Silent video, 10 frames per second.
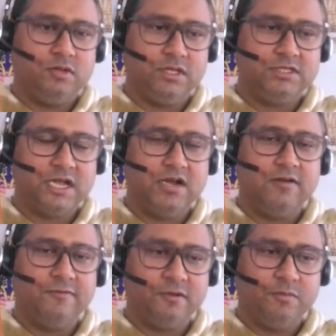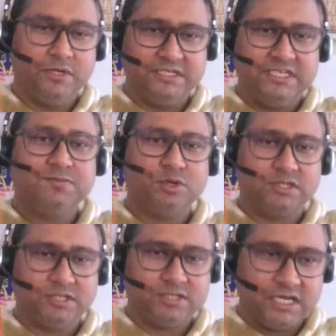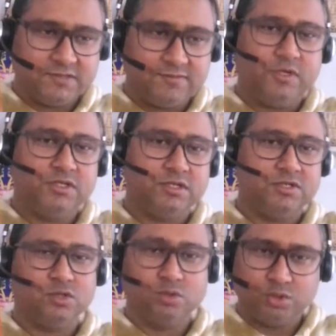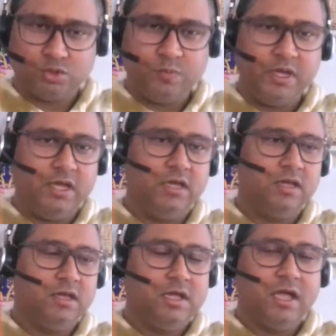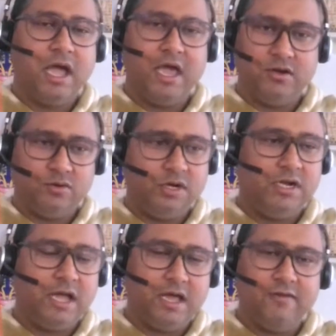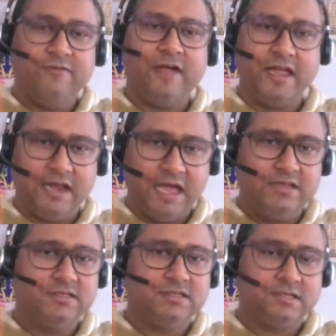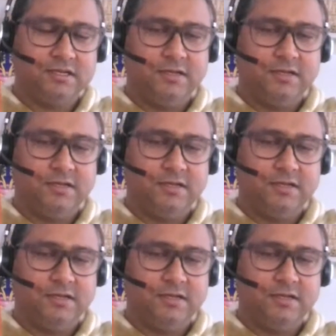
these kind of business process transformation, source to pay, hire to retire, finance.